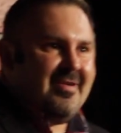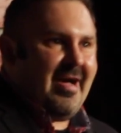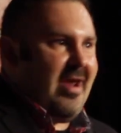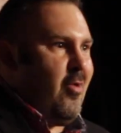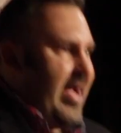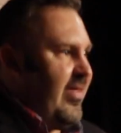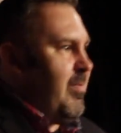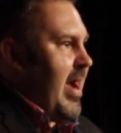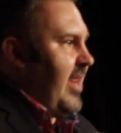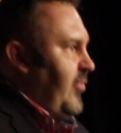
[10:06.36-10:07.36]
I know I got the
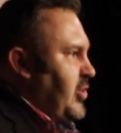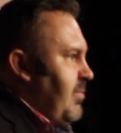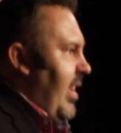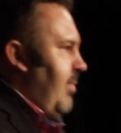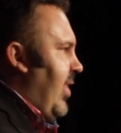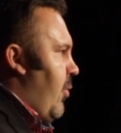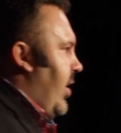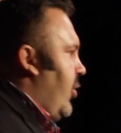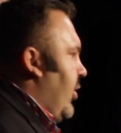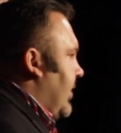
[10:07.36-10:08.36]
body for Smee, but they wanted Hook.